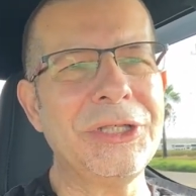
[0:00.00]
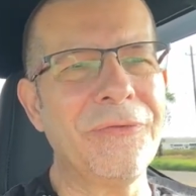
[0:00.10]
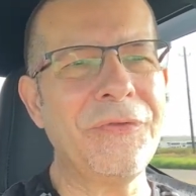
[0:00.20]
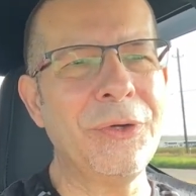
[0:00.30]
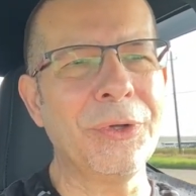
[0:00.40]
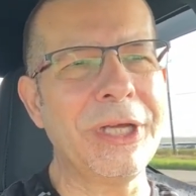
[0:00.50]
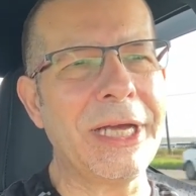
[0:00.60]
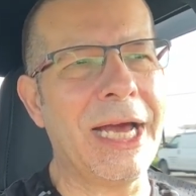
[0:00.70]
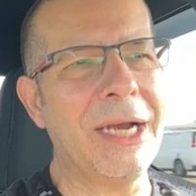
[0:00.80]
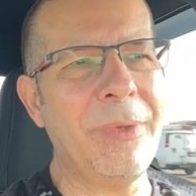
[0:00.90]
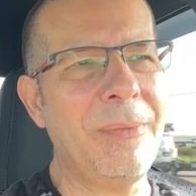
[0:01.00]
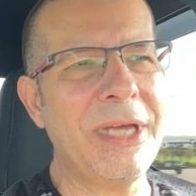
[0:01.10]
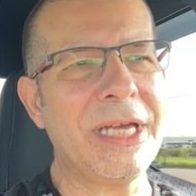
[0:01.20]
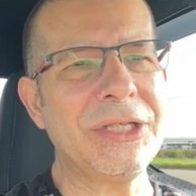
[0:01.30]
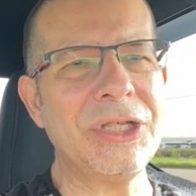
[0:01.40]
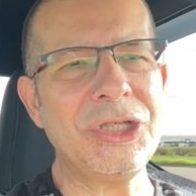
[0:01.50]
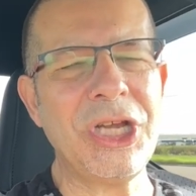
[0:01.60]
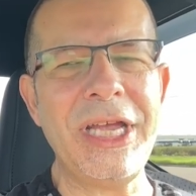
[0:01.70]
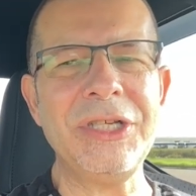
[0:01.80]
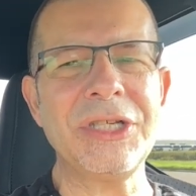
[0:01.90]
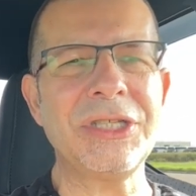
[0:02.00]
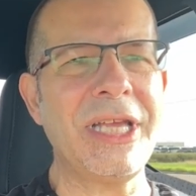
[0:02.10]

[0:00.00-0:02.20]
your fuel economy because it changes